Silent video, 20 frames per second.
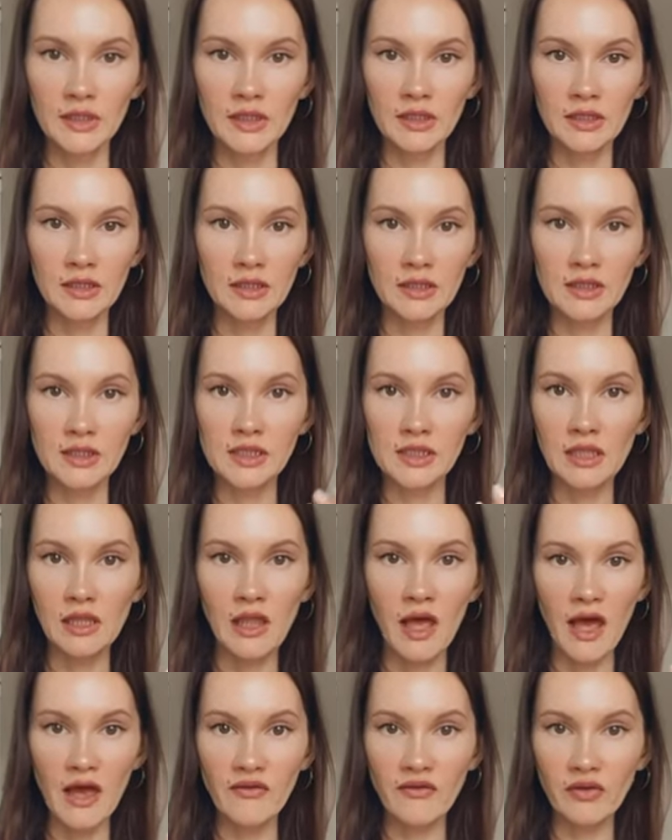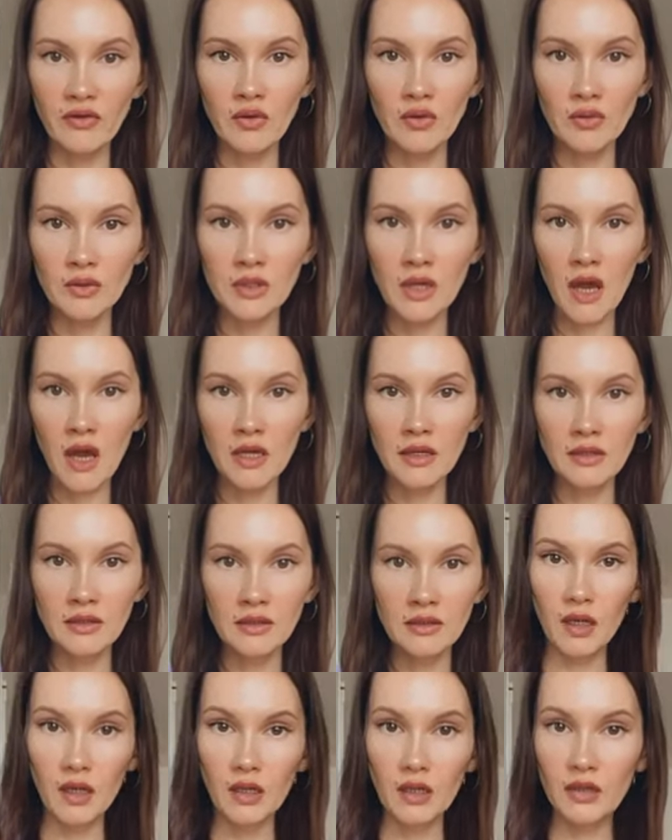a saliva going on.
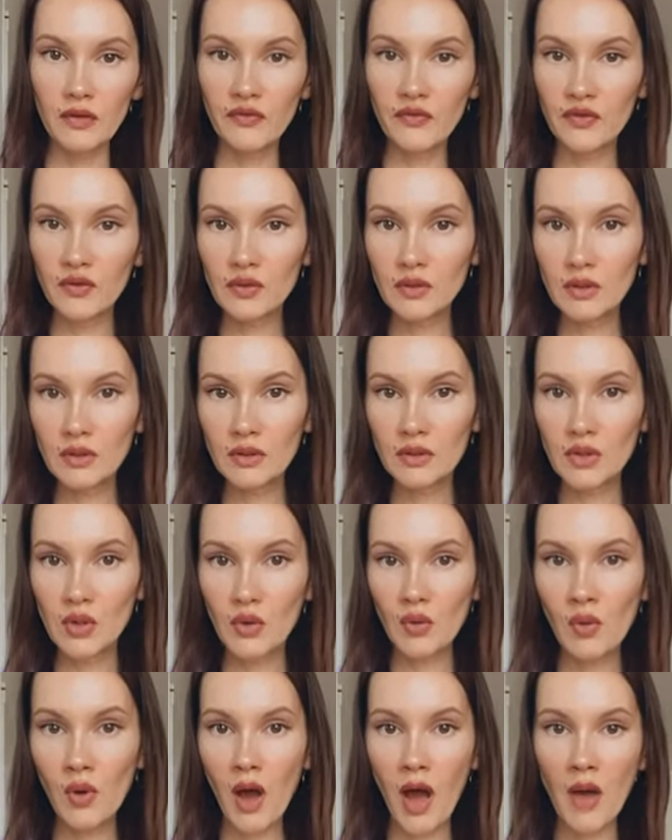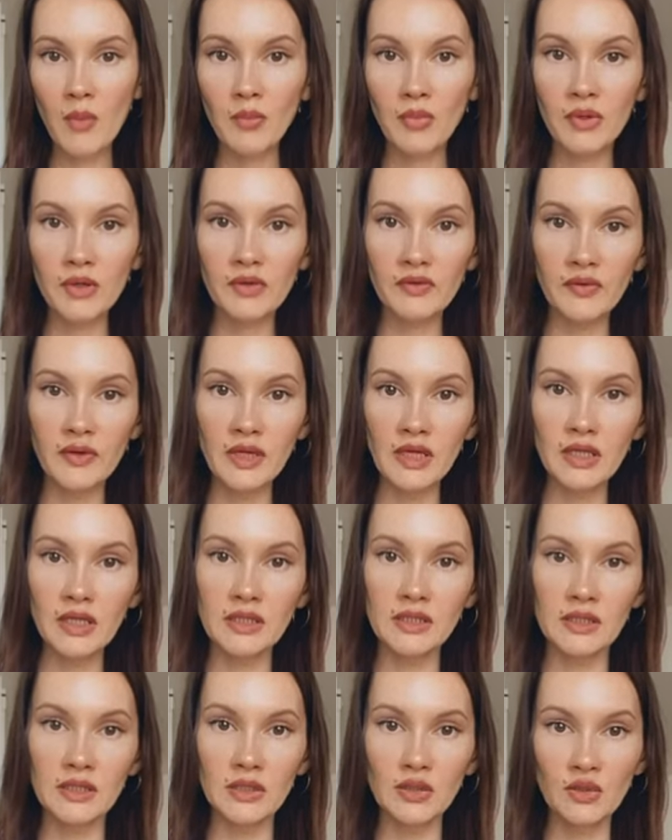If you don't know, ambergris
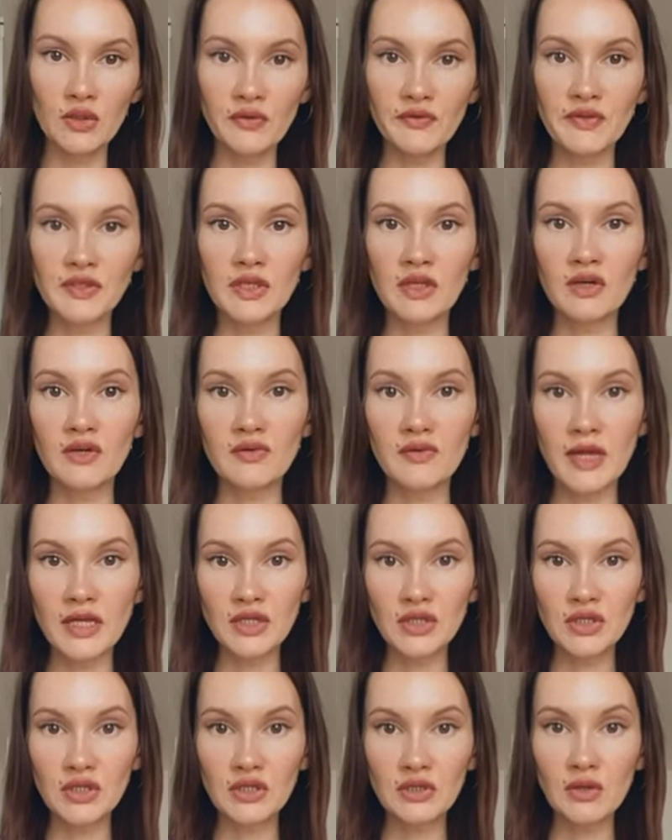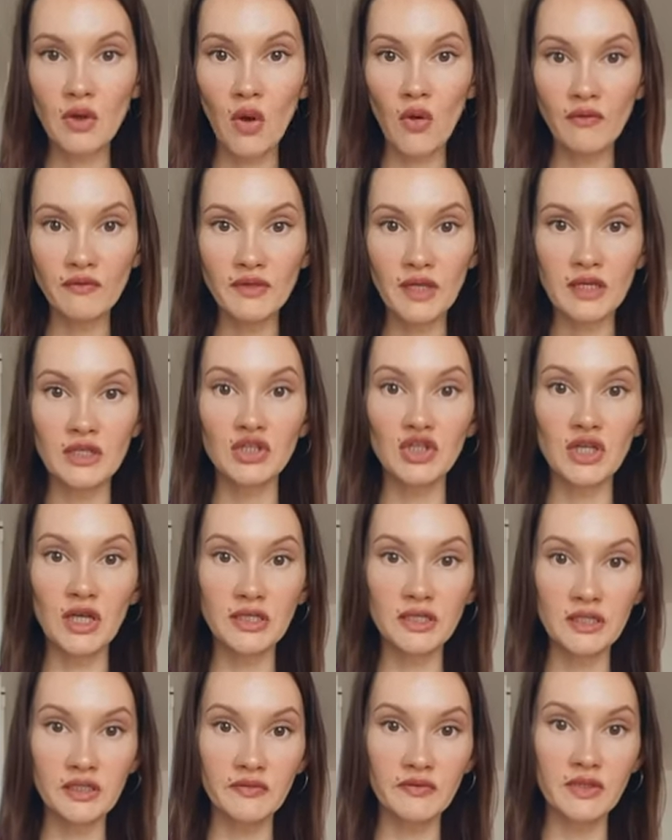is a sort of secretion of
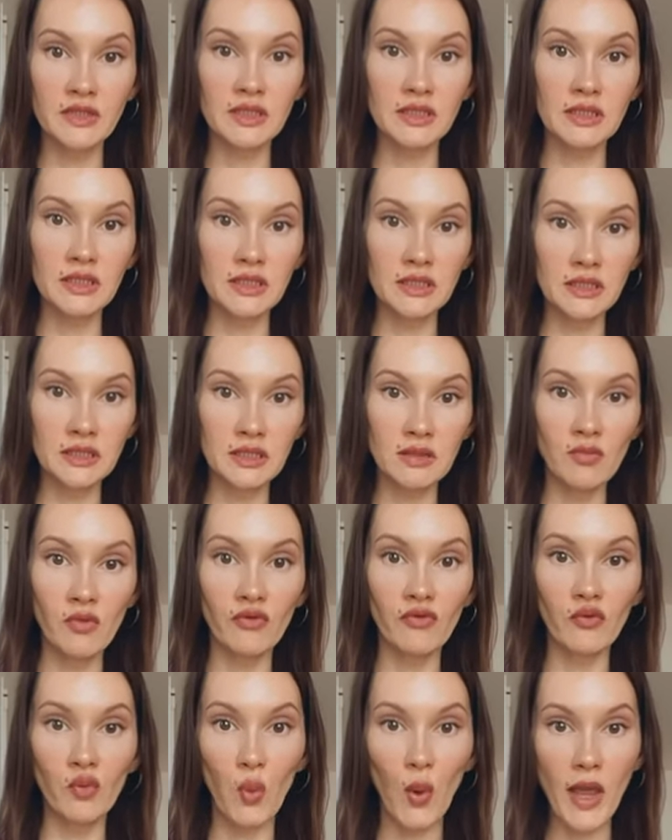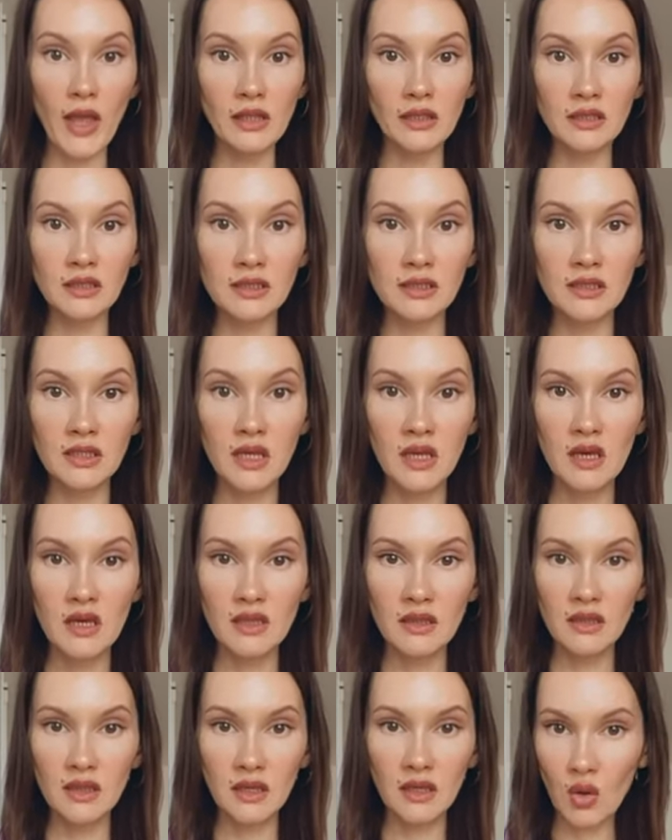digestive system of whales.
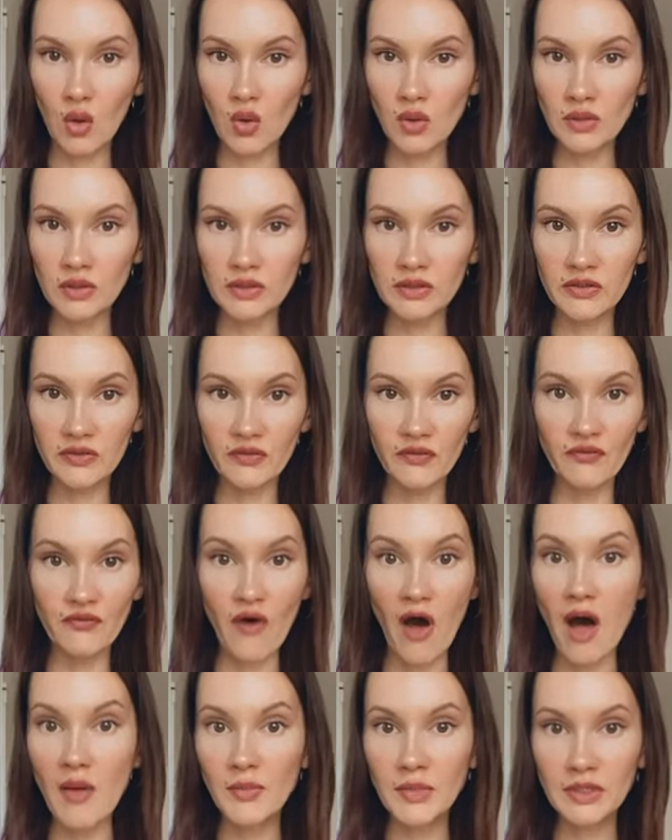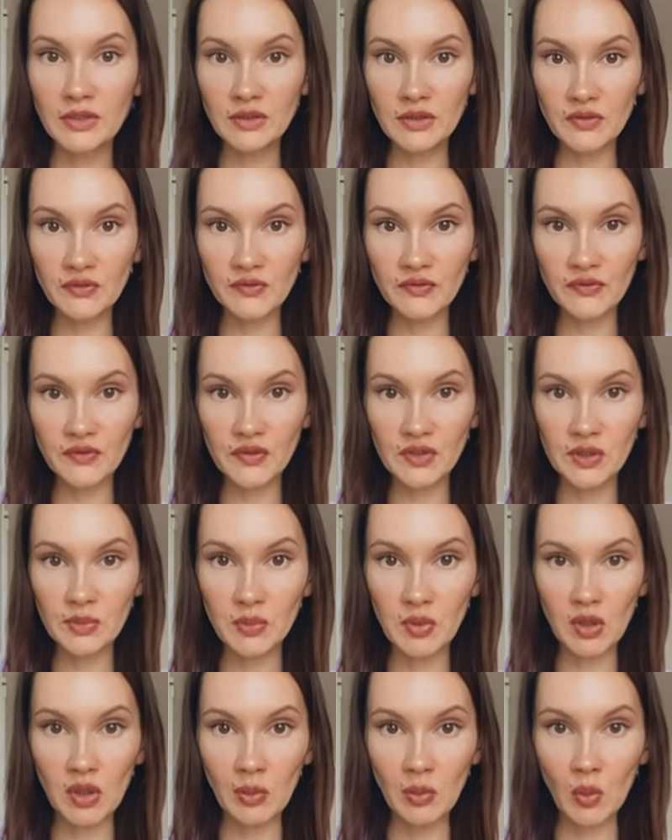They call it a vomit of
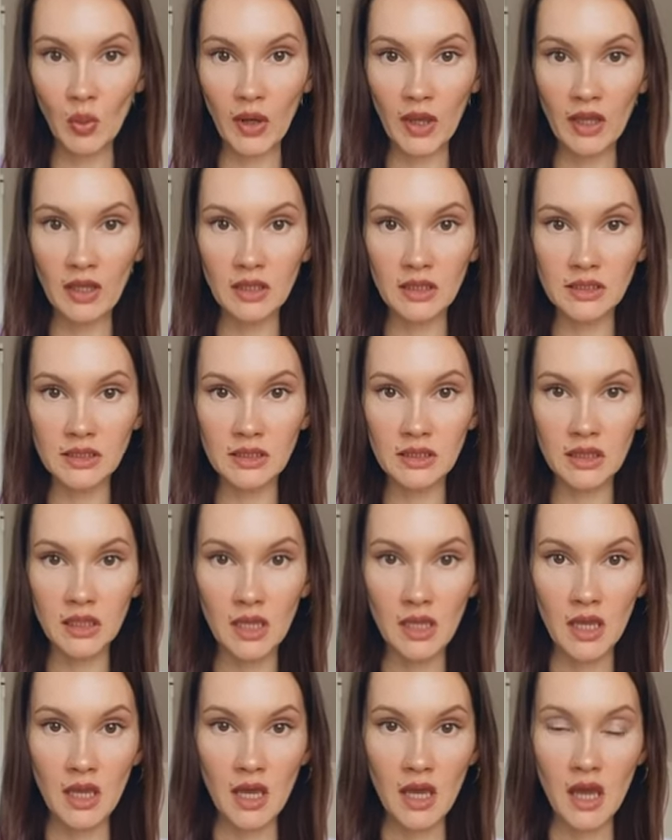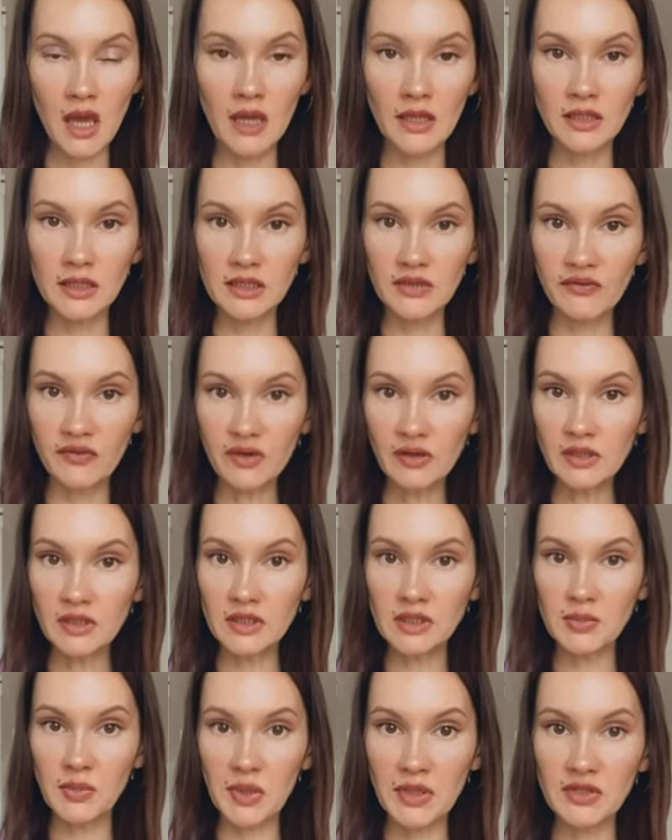sperm whales and it's a very
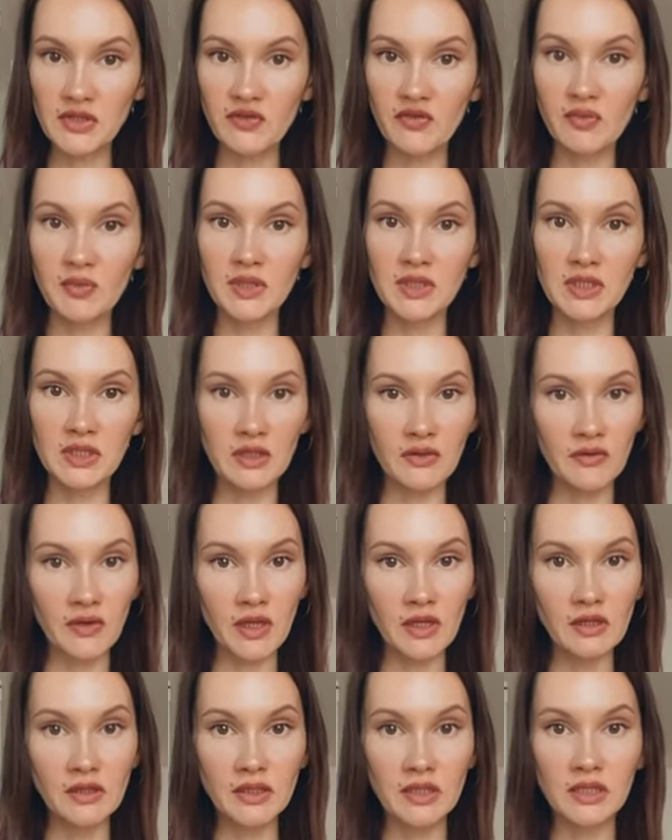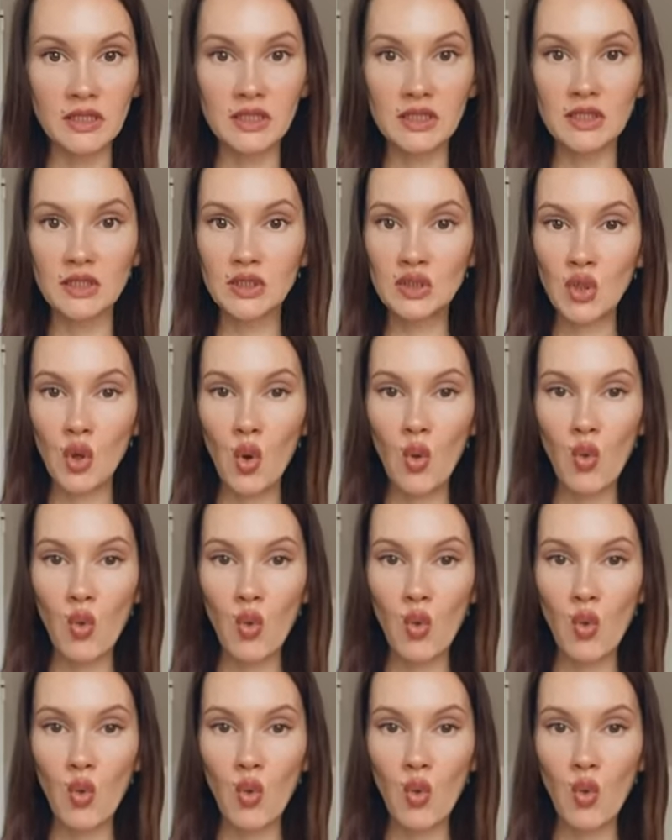expensive material that is so